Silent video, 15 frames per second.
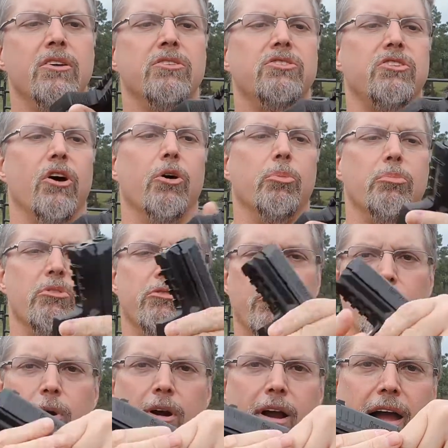So
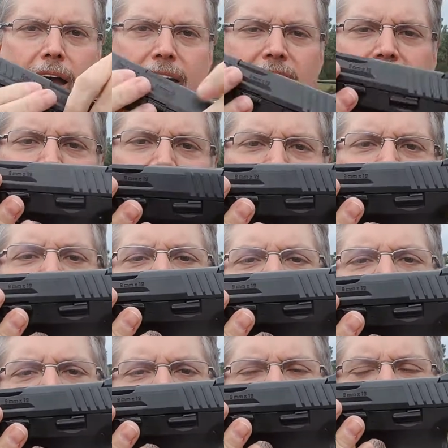before I get into
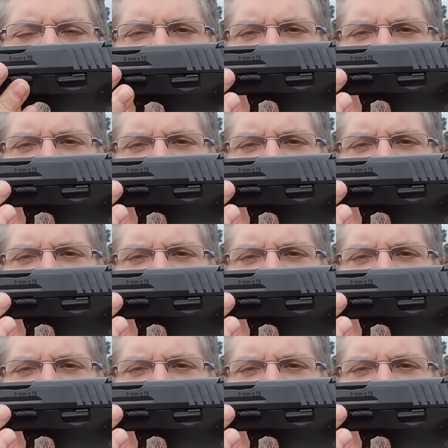this,